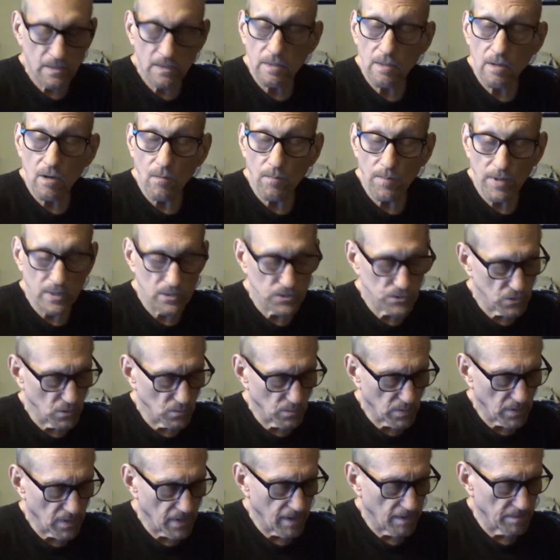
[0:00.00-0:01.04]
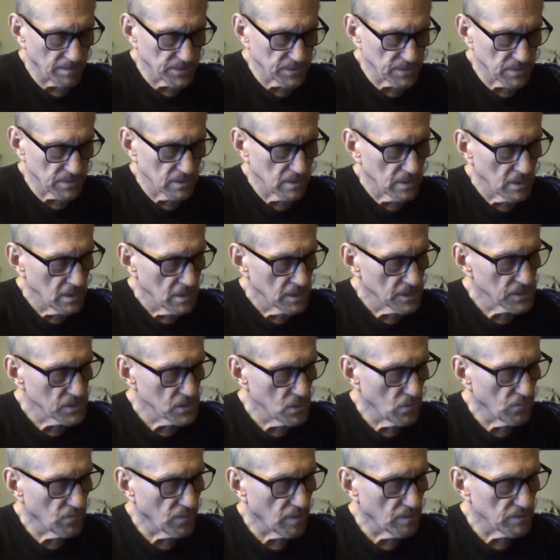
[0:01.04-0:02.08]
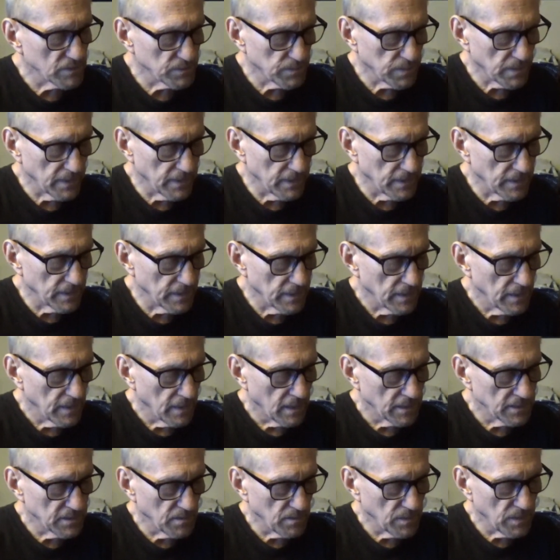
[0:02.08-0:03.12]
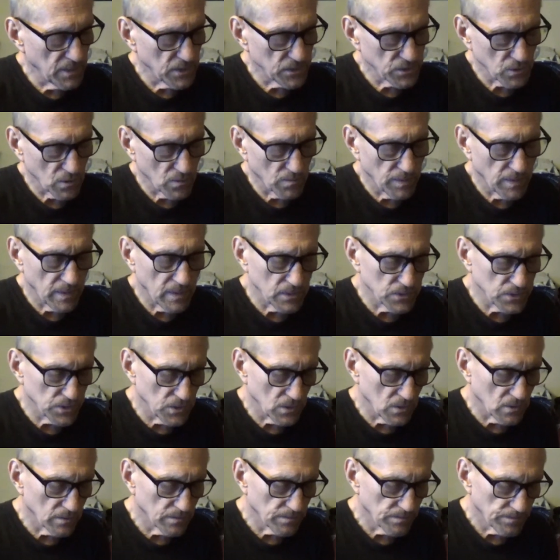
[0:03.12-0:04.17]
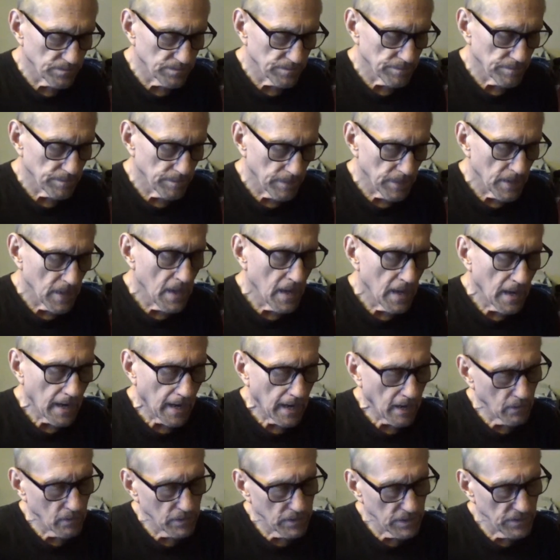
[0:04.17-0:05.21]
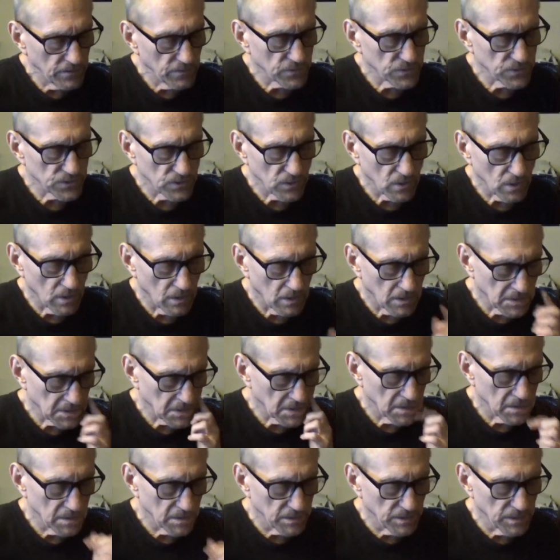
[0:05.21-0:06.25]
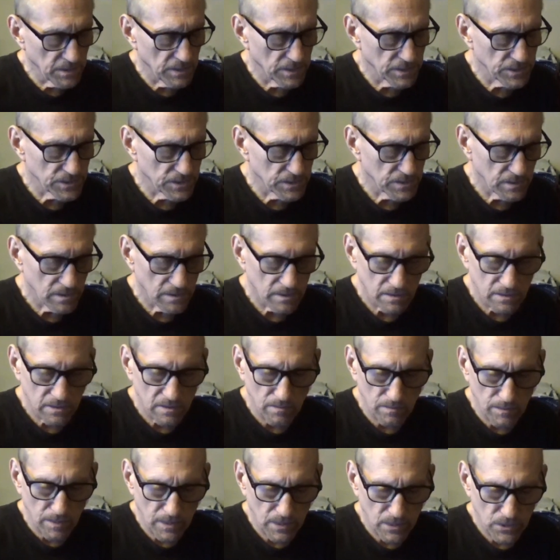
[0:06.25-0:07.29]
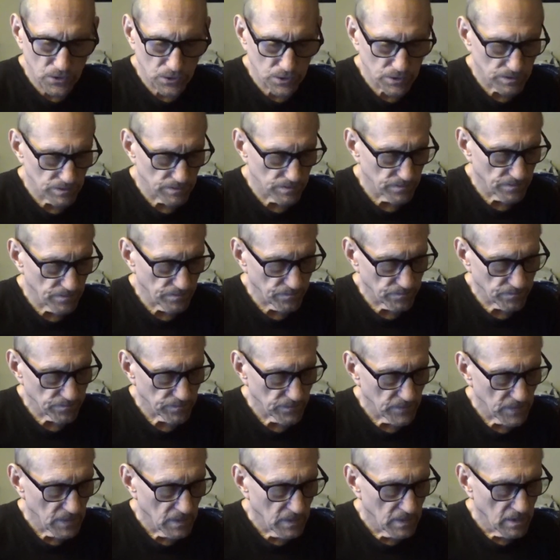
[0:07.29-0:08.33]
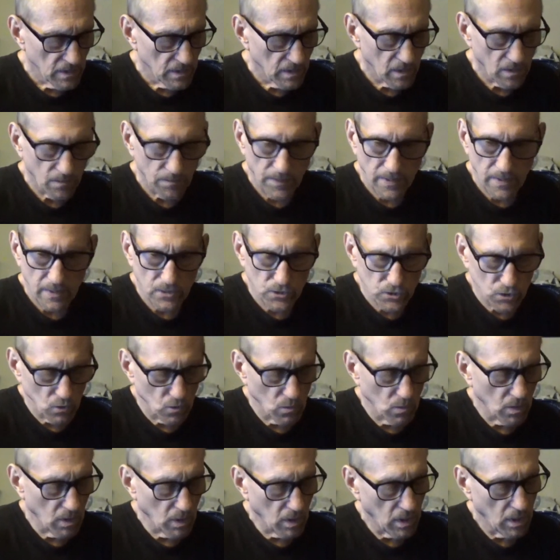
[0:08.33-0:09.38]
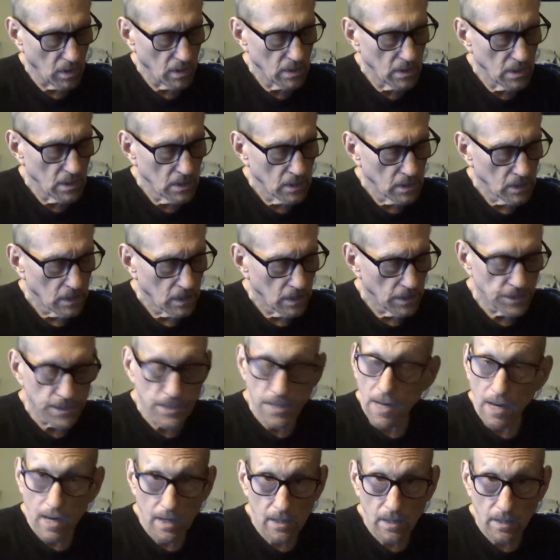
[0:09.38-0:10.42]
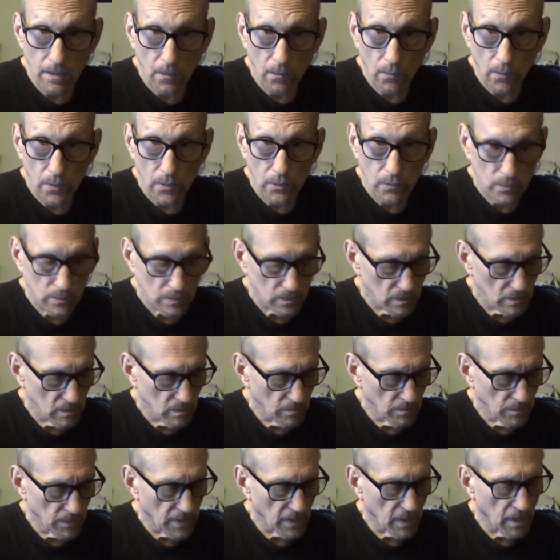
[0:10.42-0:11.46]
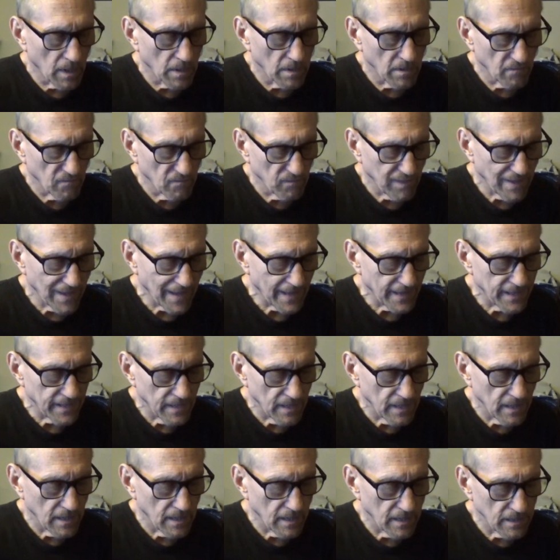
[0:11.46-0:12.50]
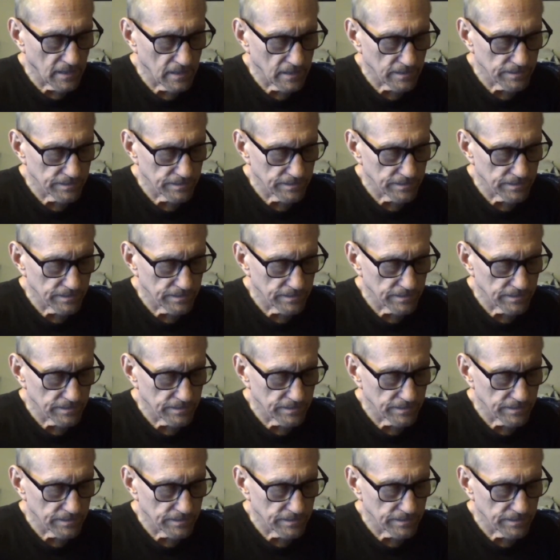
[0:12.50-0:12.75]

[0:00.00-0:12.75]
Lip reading: arpeggio, perhaps. So if I was playing a diminished arpeggio, I would either start this diminished arpeggio not on the root, but on the flat 9,